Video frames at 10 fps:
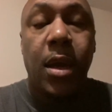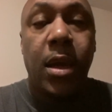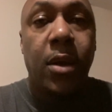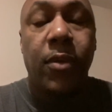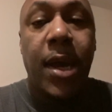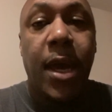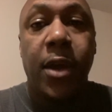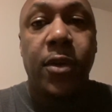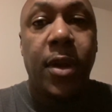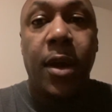Anyway, I
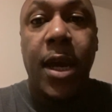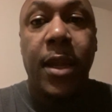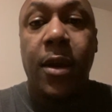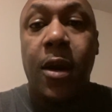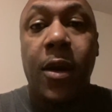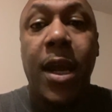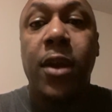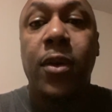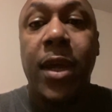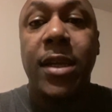don't know. All I
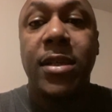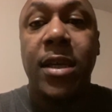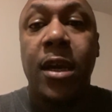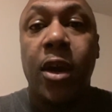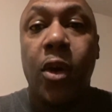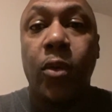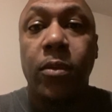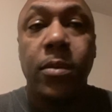know, they just said go.